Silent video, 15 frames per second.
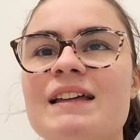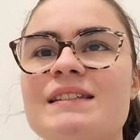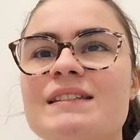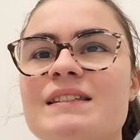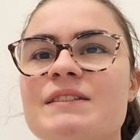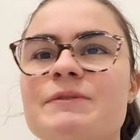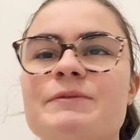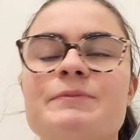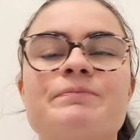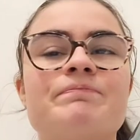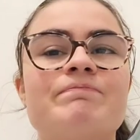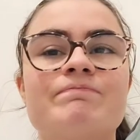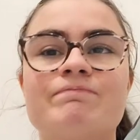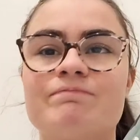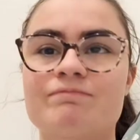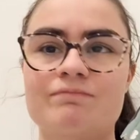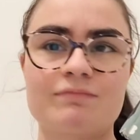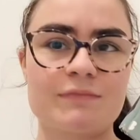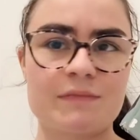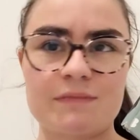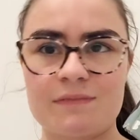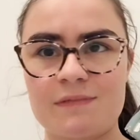asks,
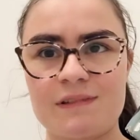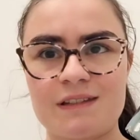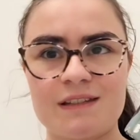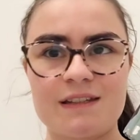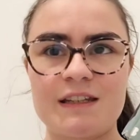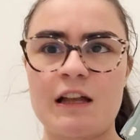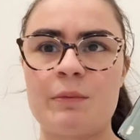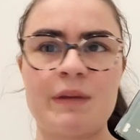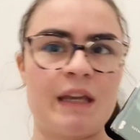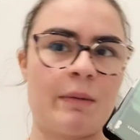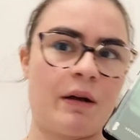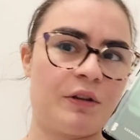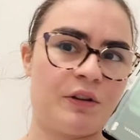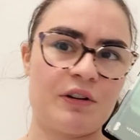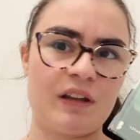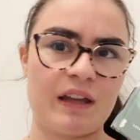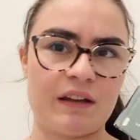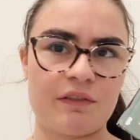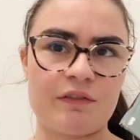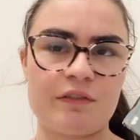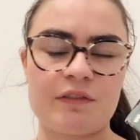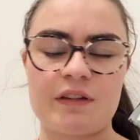"Tell me about your
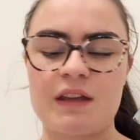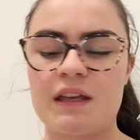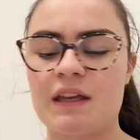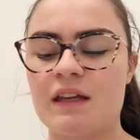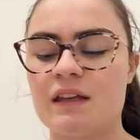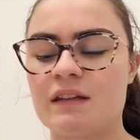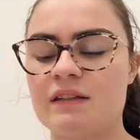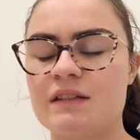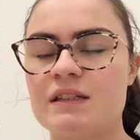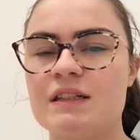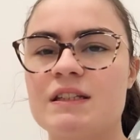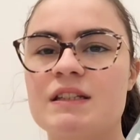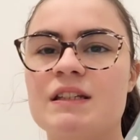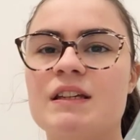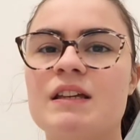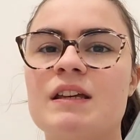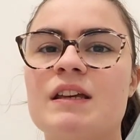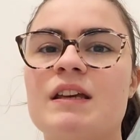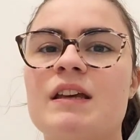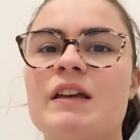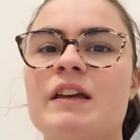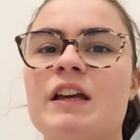life." And
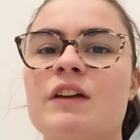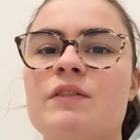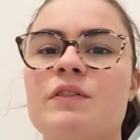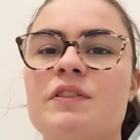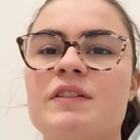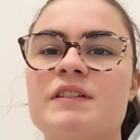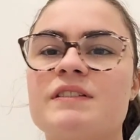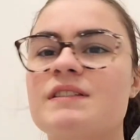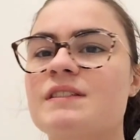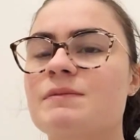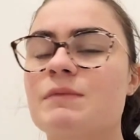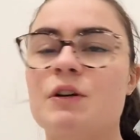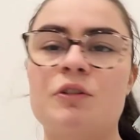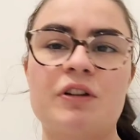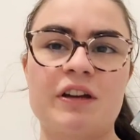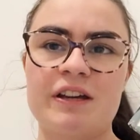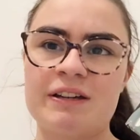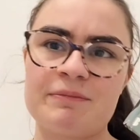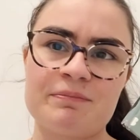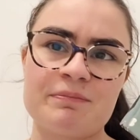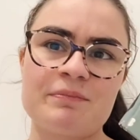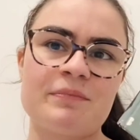Carew says,
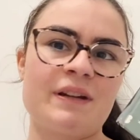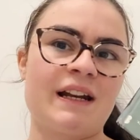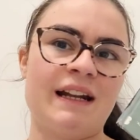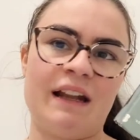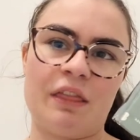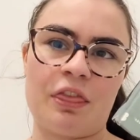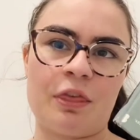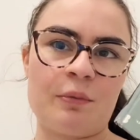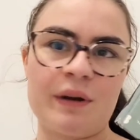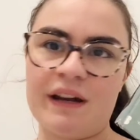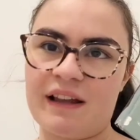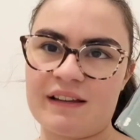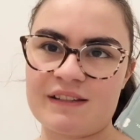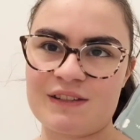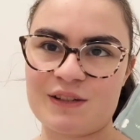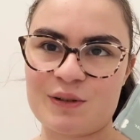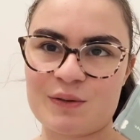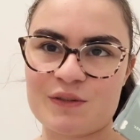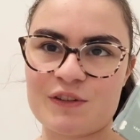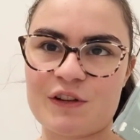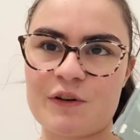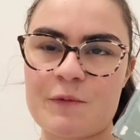"Okay, but I need 3 days to
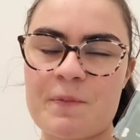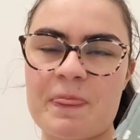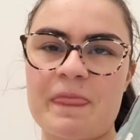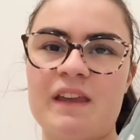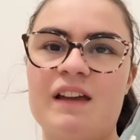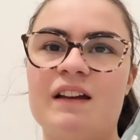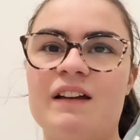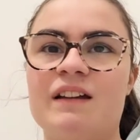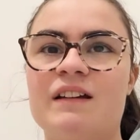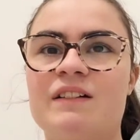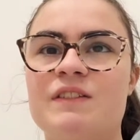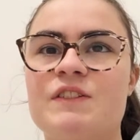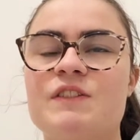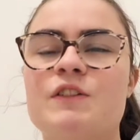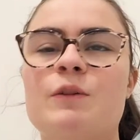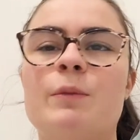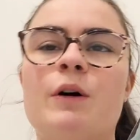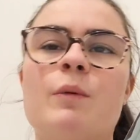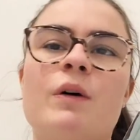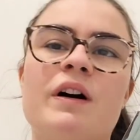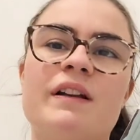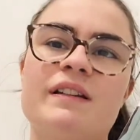do so." And so
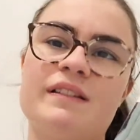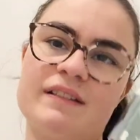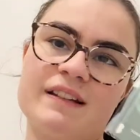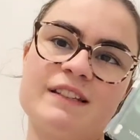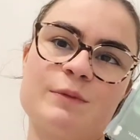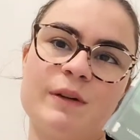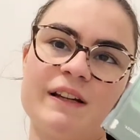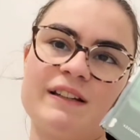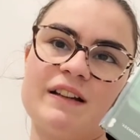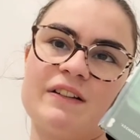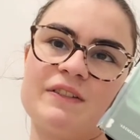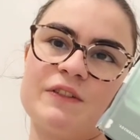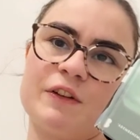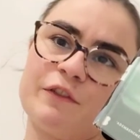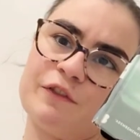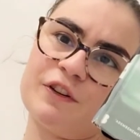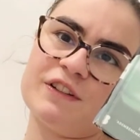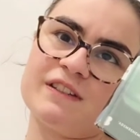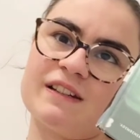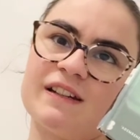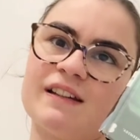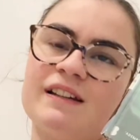book one is what he tells on the
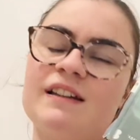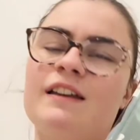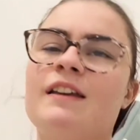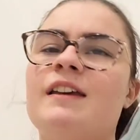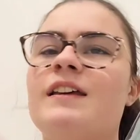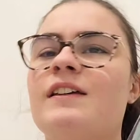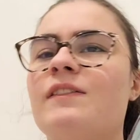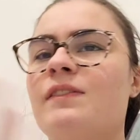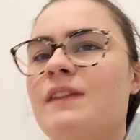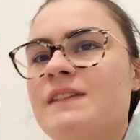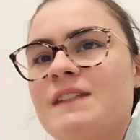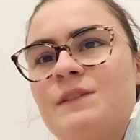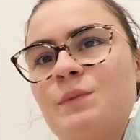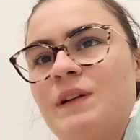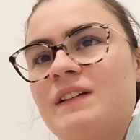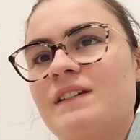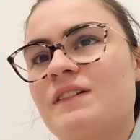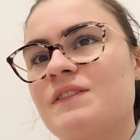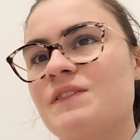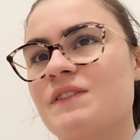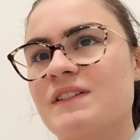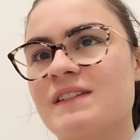first day. This is what he
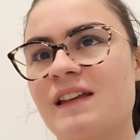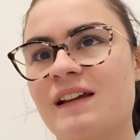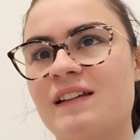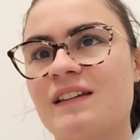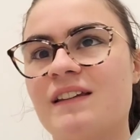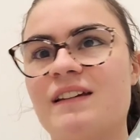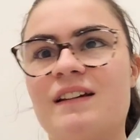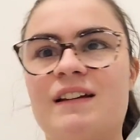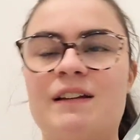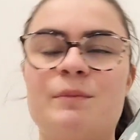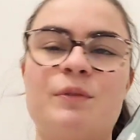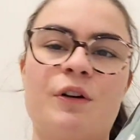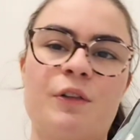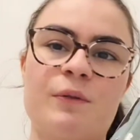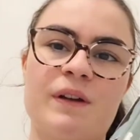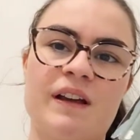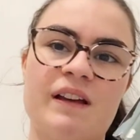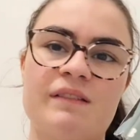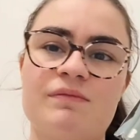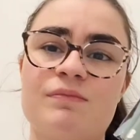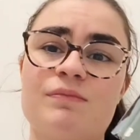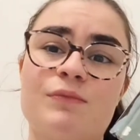tells on the second day. And book
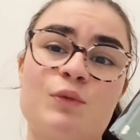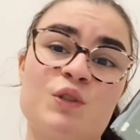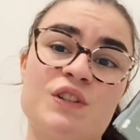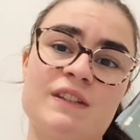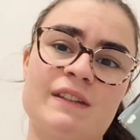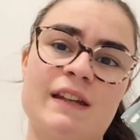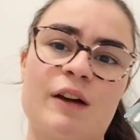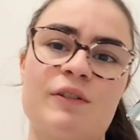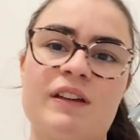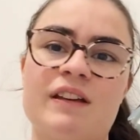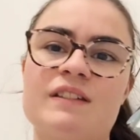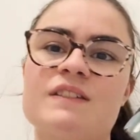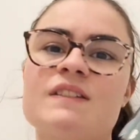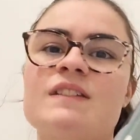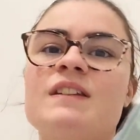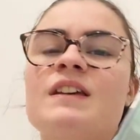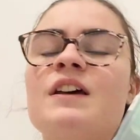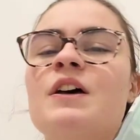three, which isn't out yet,